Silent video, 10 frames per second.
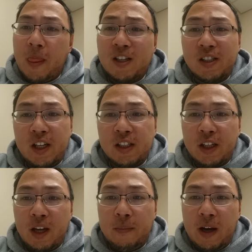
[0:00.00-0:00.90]
This
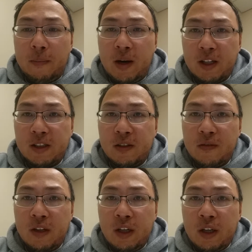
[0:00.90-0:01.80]
test came back positive,
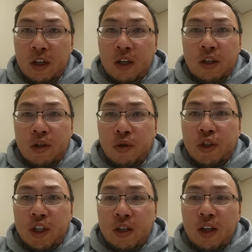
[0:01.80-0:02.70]
so
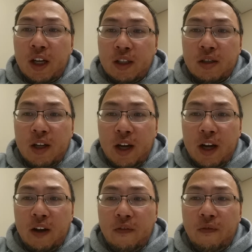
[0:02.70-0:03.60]
she elected to
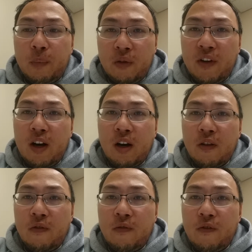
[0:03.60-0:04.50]
have
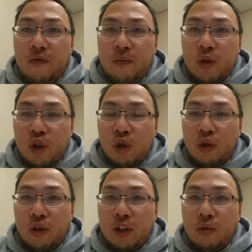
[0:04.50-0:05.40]
preventative
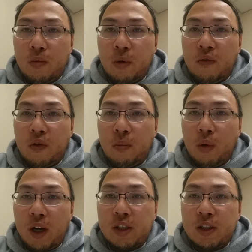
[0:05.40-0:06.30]
surgery to remove her
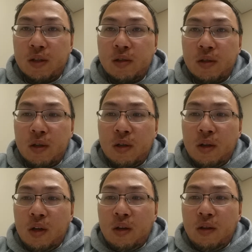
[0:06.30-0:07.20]
breasts.
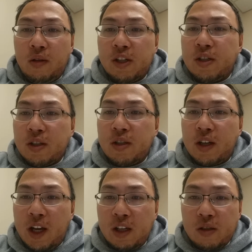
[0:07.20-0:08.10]
This is
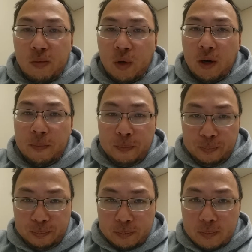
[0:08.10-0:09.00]
a case where
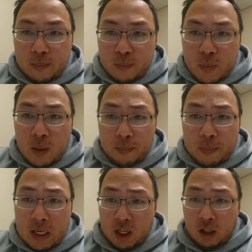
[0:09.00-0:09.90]

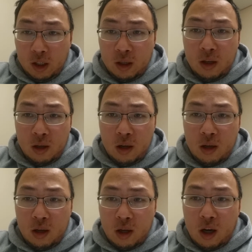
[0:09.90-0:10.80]
being
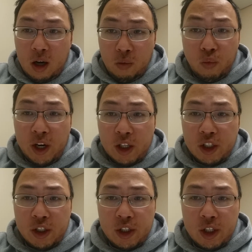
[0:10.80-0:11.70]

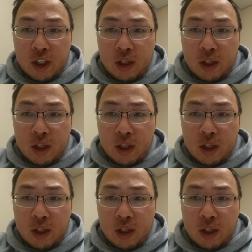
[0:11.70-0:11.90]
rich